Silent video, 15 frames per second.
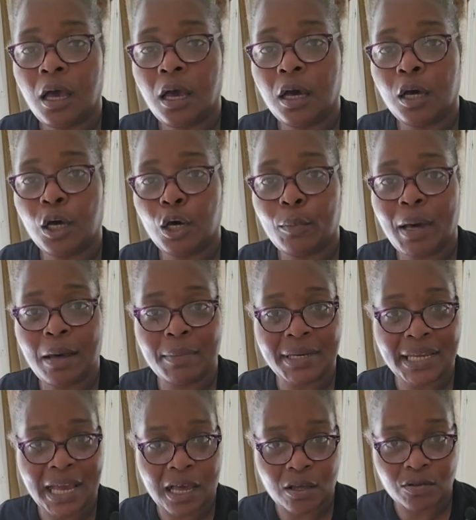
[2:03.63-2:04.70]
how
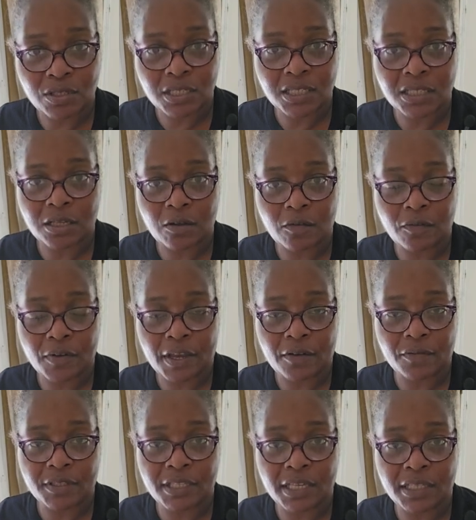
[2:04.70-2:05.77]
many ounces of
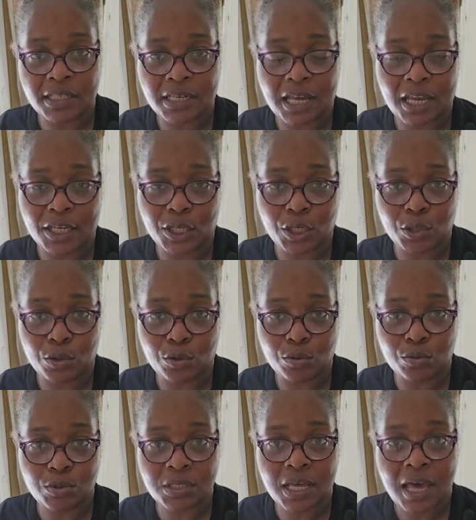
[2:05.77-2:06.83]
everything that I
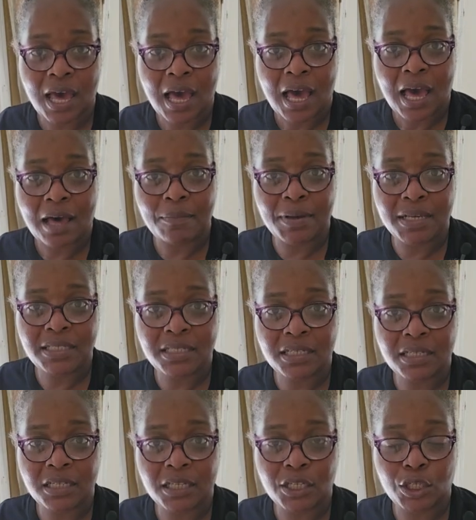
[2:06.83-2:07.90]
use. I
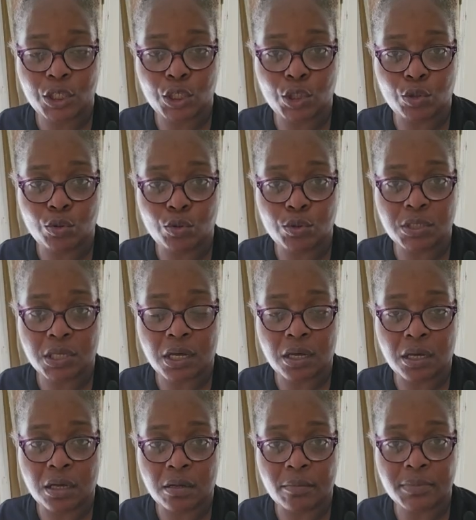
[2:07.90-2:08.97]
basically use
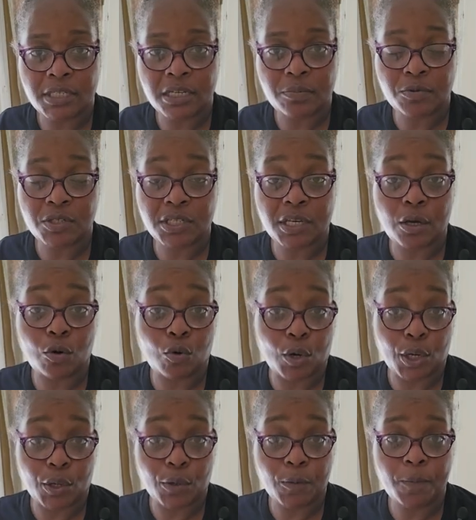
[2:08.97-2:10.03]
10%
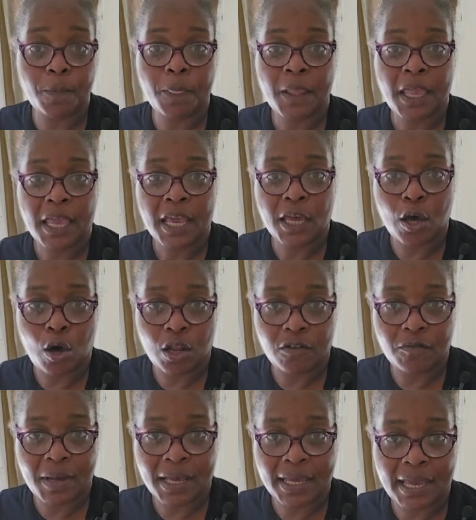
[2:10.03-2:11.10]
oil in all of
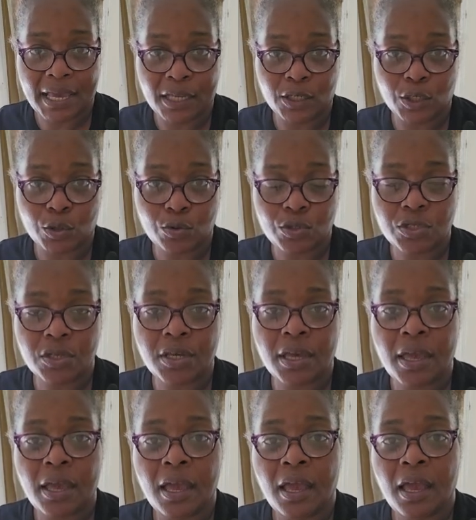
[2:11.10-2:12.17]
my candles.
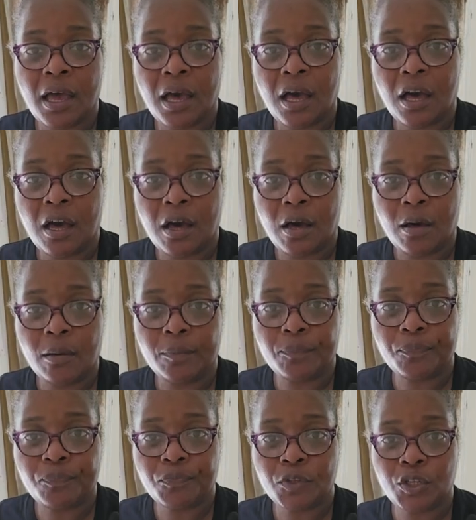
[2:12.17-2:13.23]

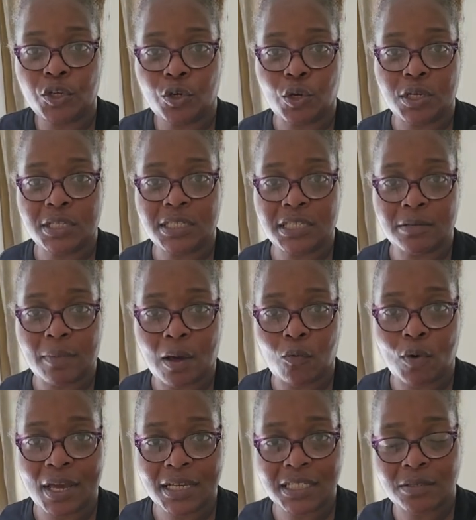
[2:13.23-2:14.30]
You're going to see my
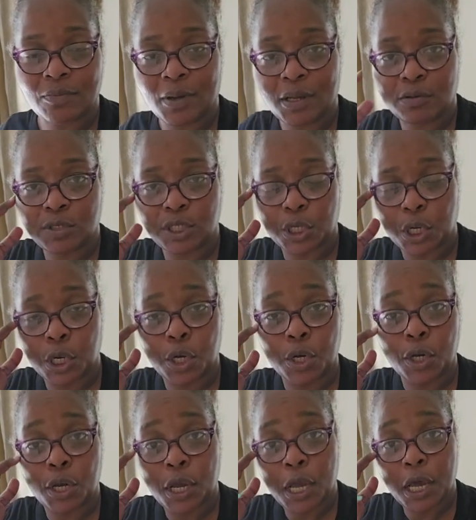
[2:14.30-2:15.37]
wax
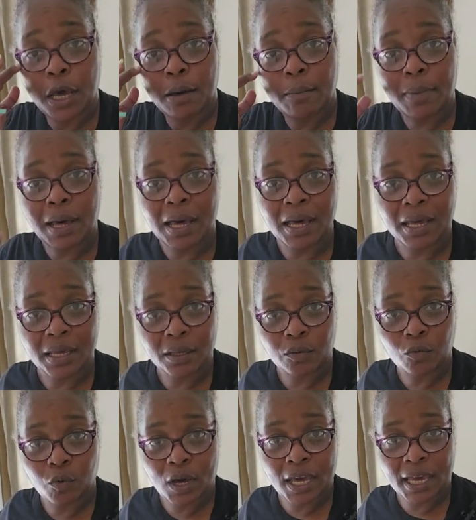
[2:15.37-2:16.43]
motor, my
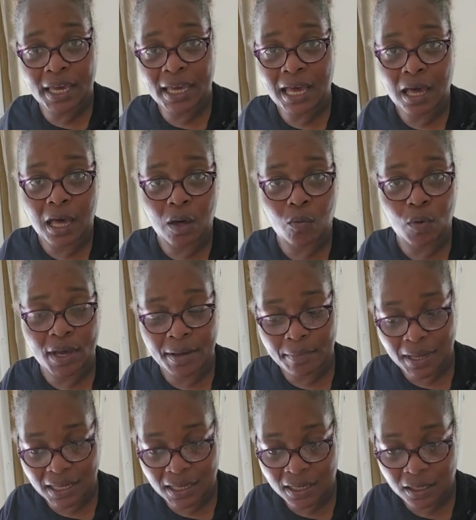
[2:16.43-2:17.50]
weigh, how I weigh
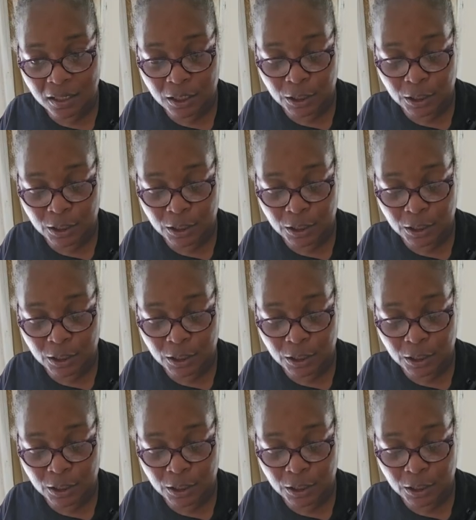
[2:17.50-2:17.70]
my